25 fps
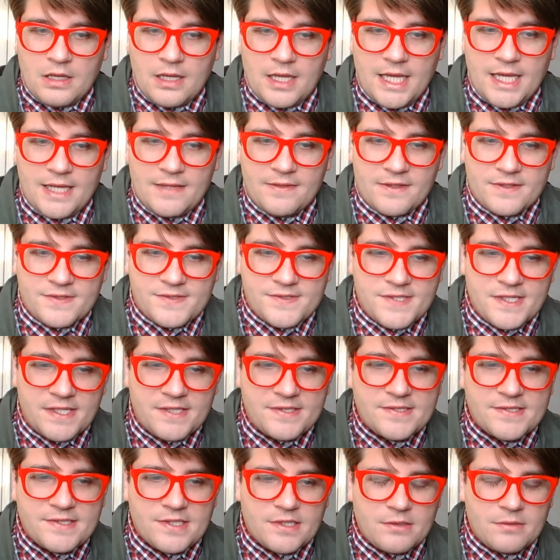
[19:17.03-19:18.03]
In the
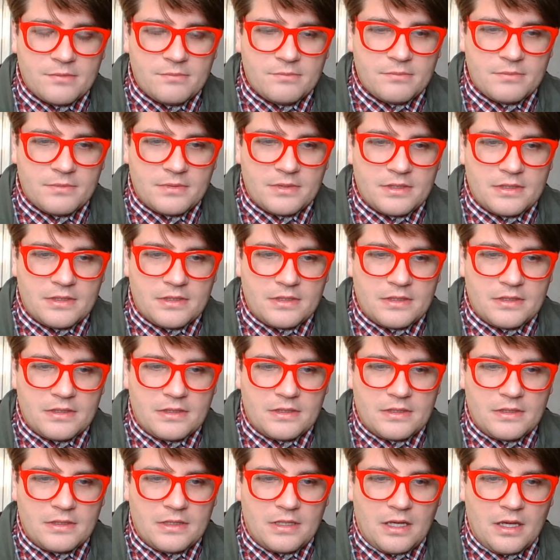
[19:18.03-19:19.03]
system
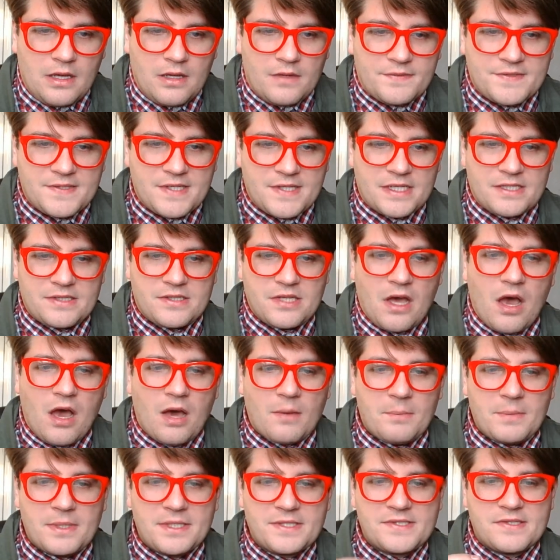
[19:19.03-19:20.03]
of St.
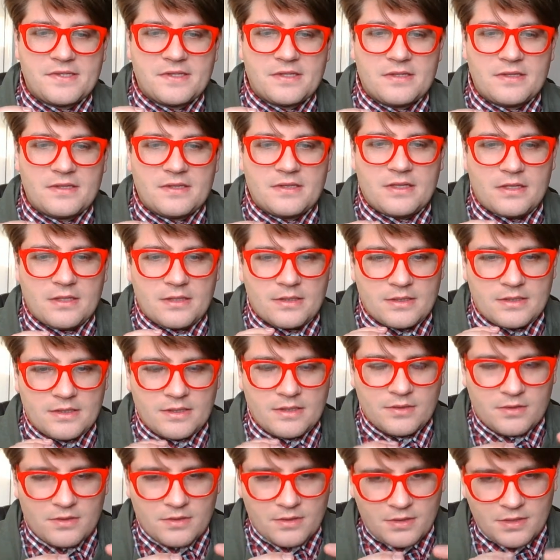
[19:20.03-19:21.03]
Thomas, the,
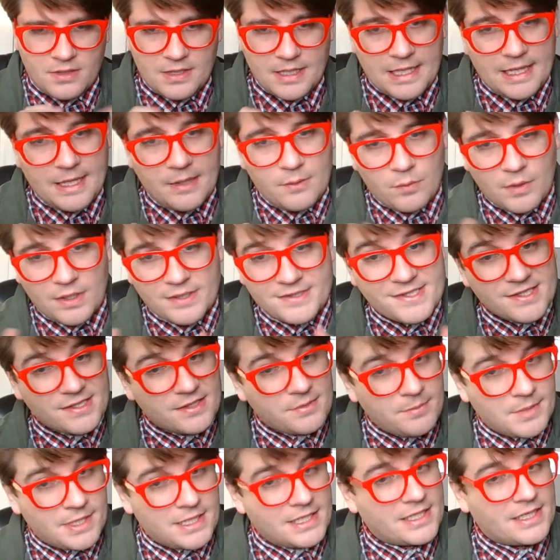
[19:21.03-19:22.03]
he was a
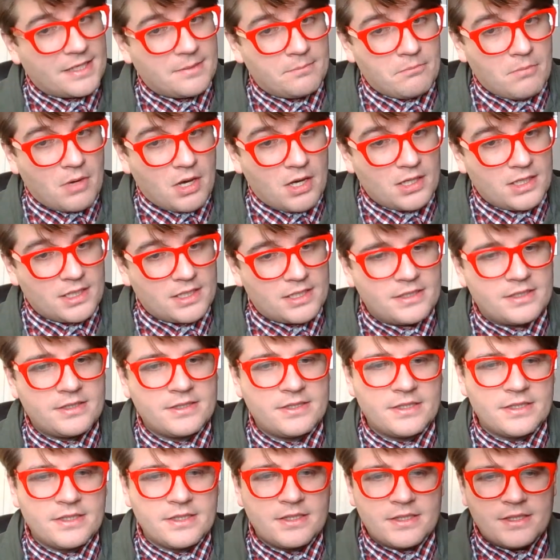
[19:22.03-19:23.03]
Dominican monk.
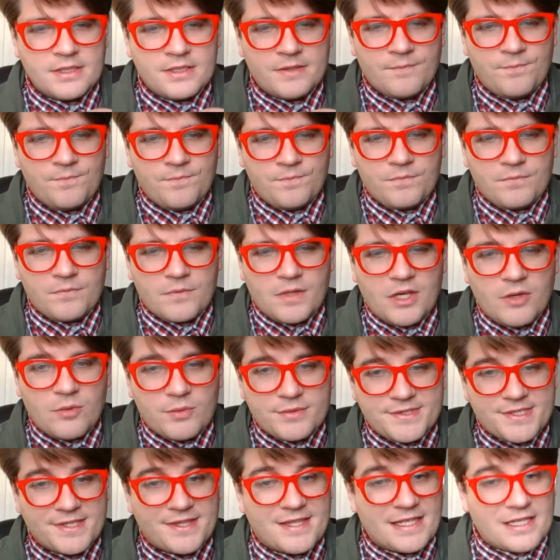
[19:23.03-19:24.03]
He
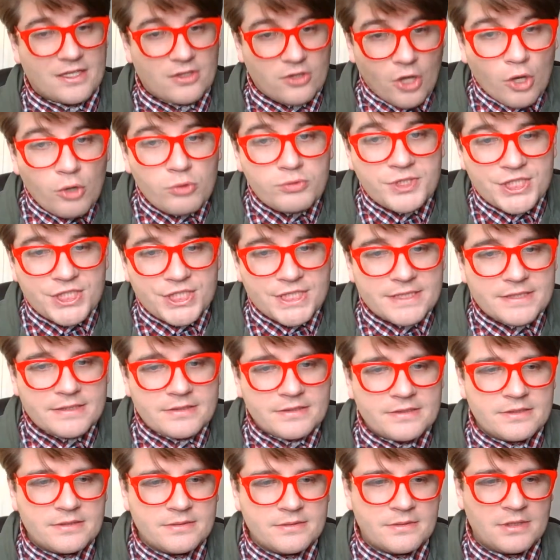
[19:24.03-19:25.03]
was a theologian
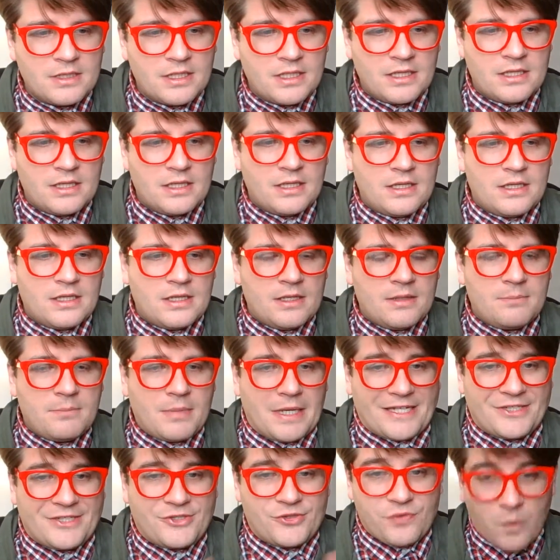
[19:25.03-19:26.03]

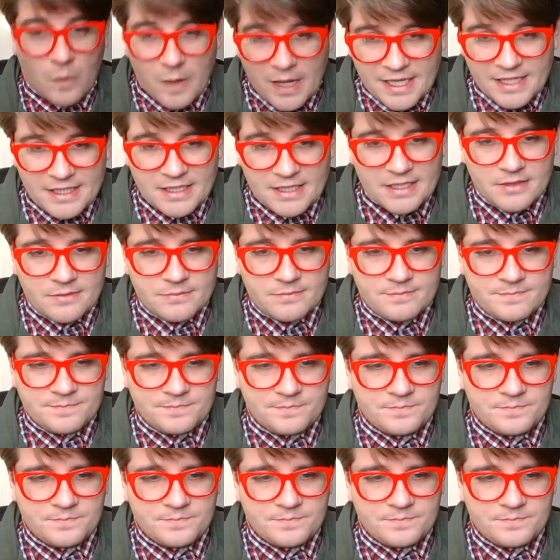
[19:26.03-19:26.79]
by training,